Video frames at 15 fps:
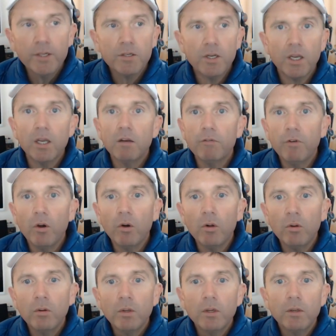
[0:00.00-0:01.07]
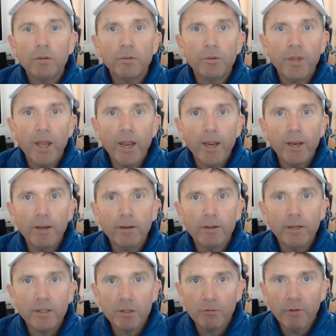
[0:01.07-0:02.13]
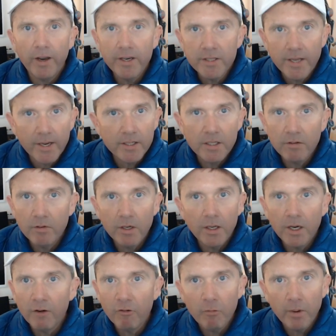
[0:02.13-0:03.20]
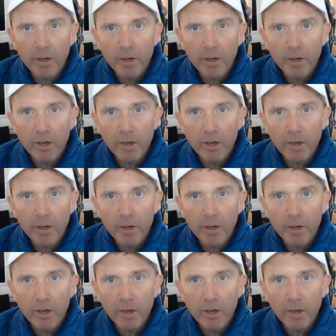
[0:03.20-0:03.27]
Second of all, it's a vice activity, and everybody